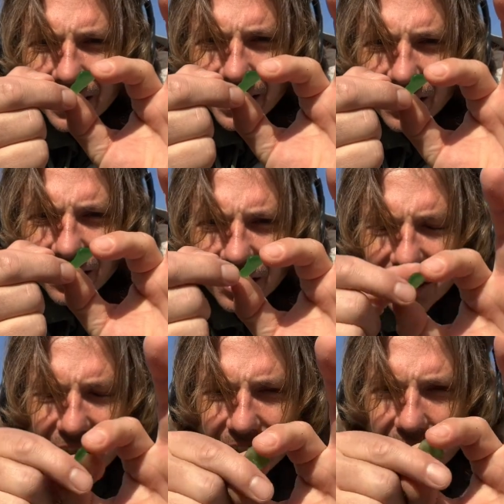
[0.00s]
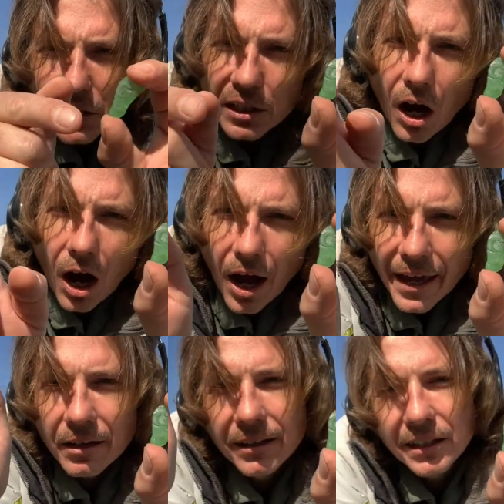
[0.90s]
it looks like it's an
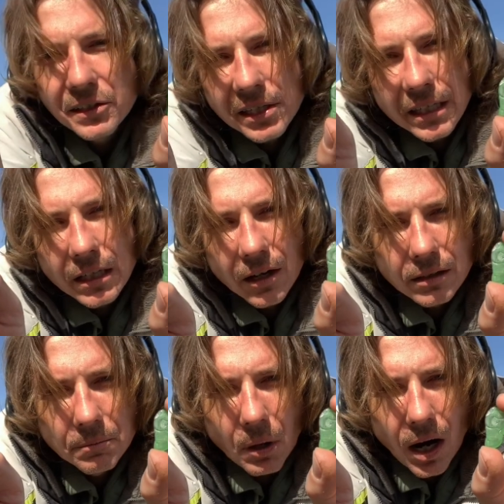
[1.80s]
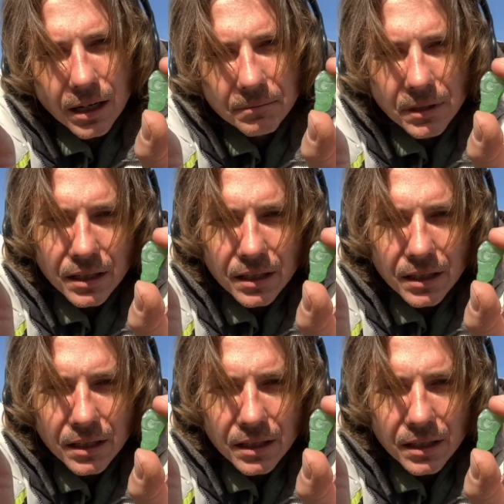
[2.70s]
I or a T on the bottom.